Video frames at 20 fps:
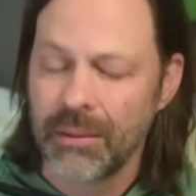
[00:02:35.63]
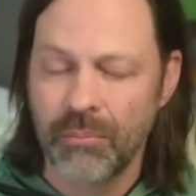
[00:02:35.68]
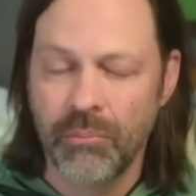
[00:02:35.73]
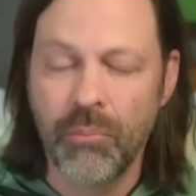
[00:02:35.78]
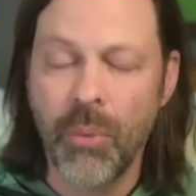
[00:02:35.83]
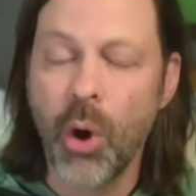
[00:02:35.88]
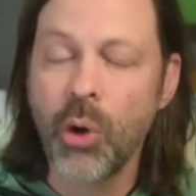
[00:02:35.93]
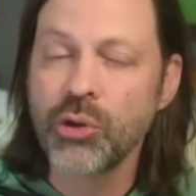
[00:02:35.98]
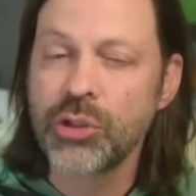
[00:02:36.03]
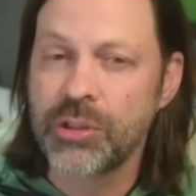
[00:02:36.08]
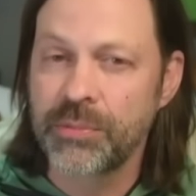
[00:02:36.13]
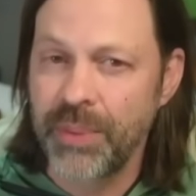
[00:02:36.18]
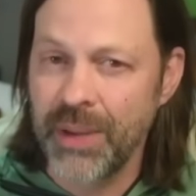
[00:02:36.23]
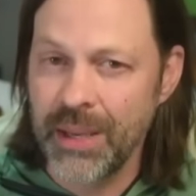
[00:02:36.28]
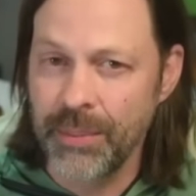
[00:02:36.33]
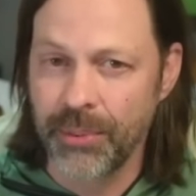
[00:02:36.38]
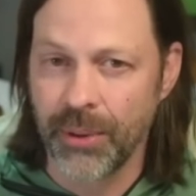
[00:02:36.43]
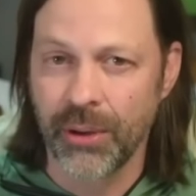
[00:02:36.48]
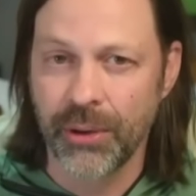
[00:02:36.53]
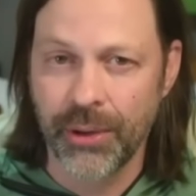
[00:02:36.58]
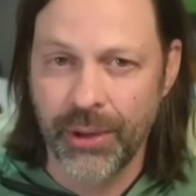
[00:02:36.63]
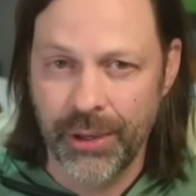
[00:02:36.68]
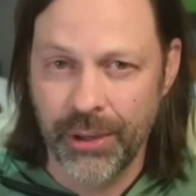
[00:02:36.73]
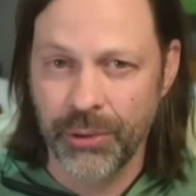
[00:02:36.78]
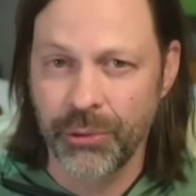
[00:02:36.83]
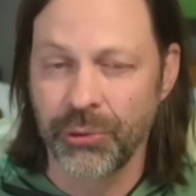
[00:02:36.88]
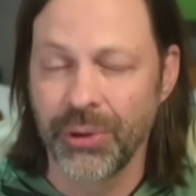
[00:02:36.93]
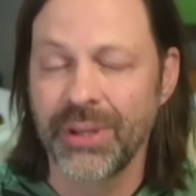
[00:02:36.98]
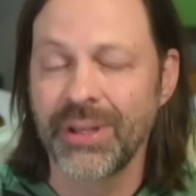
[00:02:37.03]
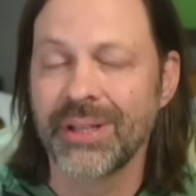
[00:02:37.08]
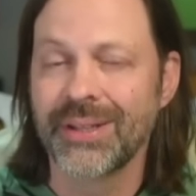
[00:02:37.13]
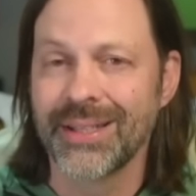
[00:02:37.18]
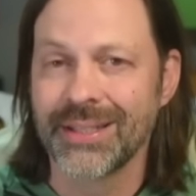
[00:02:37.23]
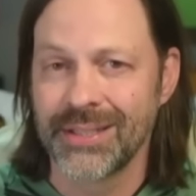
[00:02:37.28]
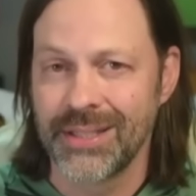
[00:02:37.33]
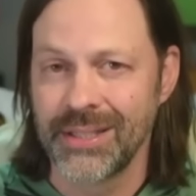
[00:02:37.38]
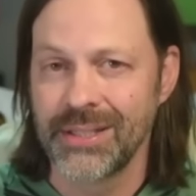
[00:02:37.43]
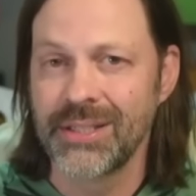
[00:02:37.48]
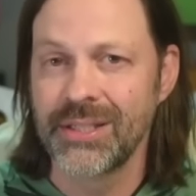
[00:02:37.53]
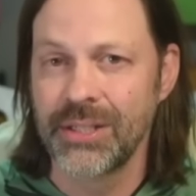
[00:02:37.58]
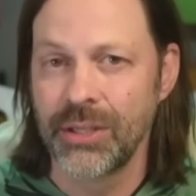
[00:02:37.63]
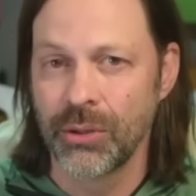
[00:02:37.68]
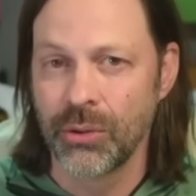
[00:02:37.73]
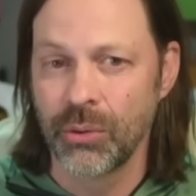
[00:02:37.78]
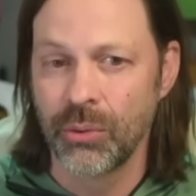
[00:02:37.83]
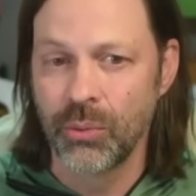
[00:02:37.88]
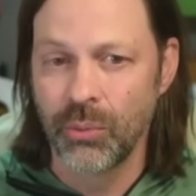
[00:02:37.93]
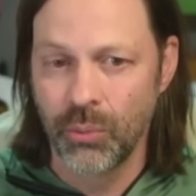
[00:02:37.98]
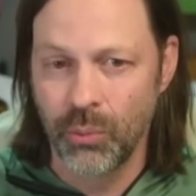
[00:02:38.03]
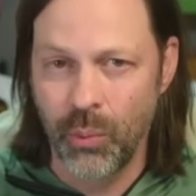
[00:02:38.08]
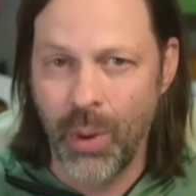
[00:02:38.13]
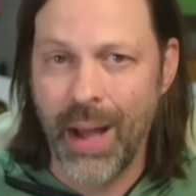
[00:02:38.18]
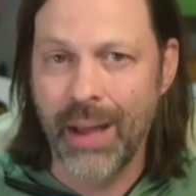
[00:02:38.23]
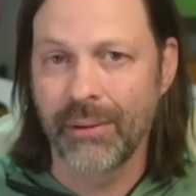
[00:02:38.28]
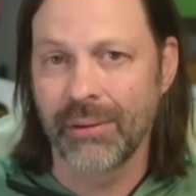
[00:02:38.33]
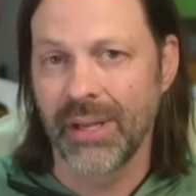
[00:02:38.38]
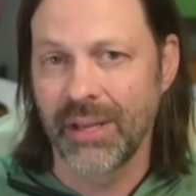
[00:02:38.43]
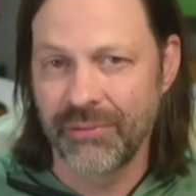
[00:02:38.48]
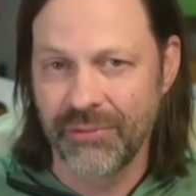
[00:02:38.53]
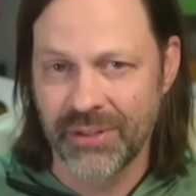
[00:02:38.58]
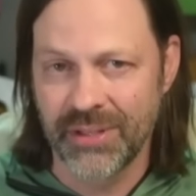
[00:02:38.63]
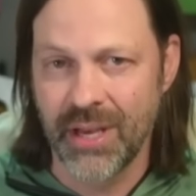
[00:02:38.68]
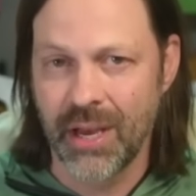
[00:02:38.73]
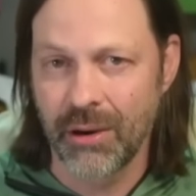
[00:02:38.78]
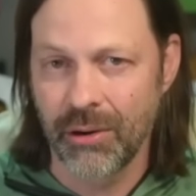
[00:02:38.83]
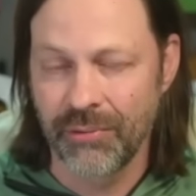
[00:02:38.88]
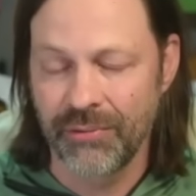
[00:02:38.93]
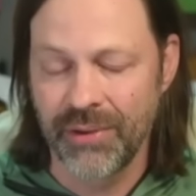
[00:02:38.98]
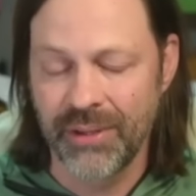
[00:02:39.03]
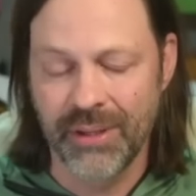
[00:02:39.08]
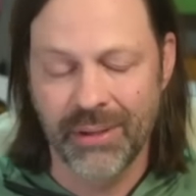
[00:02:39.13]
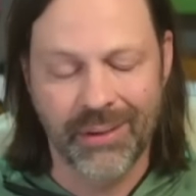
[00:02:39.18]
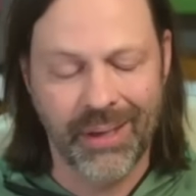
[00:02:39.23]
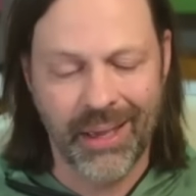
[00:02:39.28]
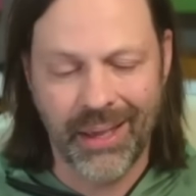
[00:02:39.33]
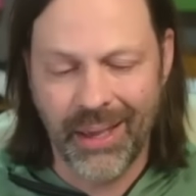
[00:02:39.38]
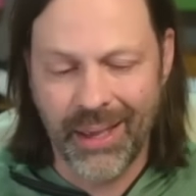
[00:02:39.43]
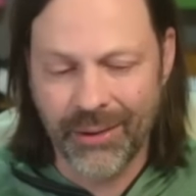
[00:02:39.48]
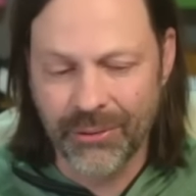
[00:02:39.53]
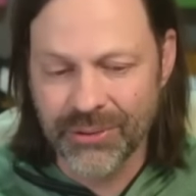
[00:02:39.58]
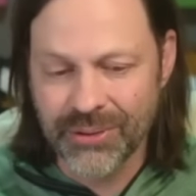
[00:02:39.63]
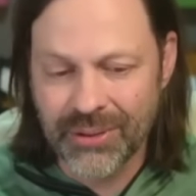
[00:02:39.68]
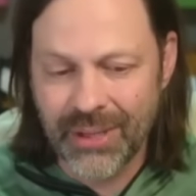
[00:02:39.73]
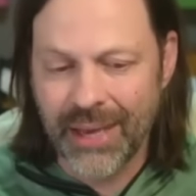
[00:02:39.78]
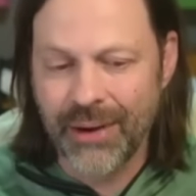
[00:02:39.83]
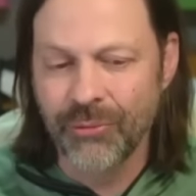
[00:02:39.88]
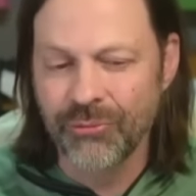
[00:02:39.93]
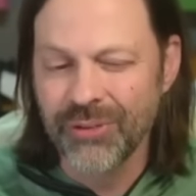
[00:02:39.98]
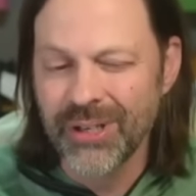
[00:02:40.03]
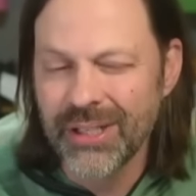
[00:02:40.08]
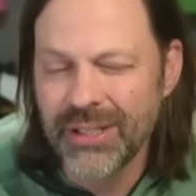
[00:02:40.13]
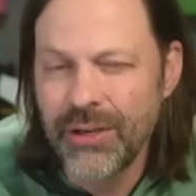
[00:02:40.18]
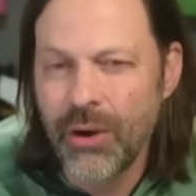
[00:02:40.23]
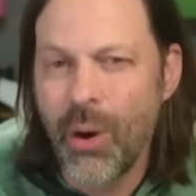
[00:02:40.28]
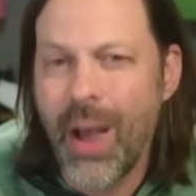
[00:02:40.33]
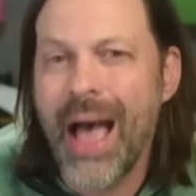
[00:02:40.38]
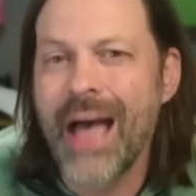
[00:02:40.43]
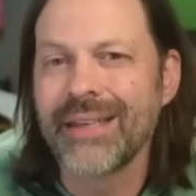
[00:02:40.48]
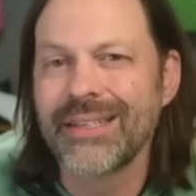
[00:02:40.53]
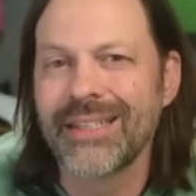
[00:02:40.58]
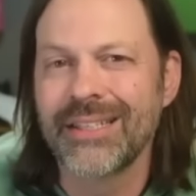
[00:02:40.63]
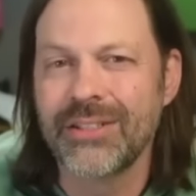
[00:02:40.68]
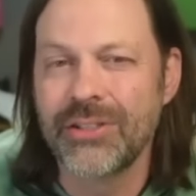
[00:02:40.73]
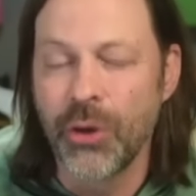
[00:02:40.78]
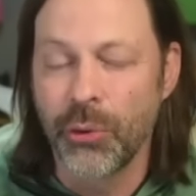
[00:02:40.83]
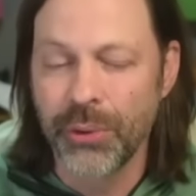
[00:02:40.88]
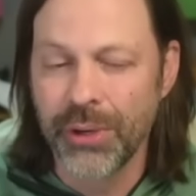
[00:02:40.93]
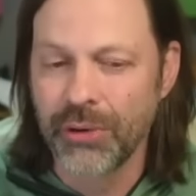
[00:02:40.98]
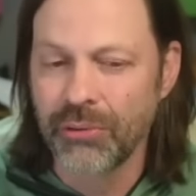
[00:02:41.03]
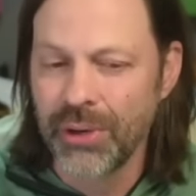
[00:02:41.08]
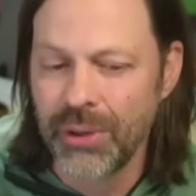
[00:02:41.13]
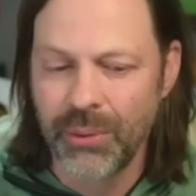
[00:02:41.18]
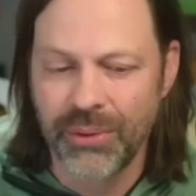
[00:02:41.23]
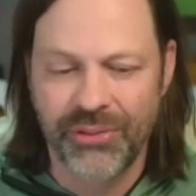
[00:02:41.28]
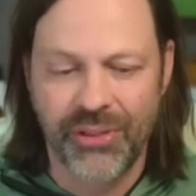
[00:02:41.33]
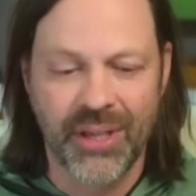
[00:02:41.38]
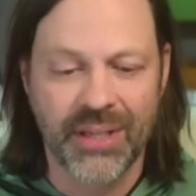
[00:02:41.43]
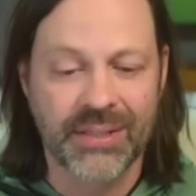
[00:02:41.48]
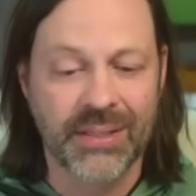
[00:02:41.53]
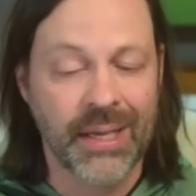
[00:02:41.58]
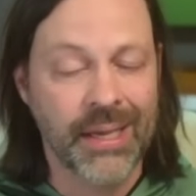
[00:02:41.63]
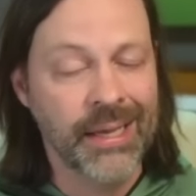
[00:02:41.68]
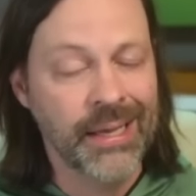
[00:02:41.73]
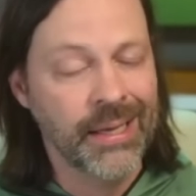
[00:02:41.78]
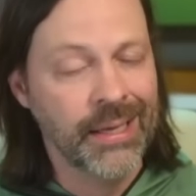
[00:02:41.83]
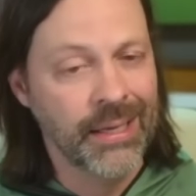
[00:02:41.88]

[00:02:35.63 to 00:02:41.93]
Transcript: most people are going to agree that this is still wildlife photography. I, I, don't I don't really know how you don't agree with this.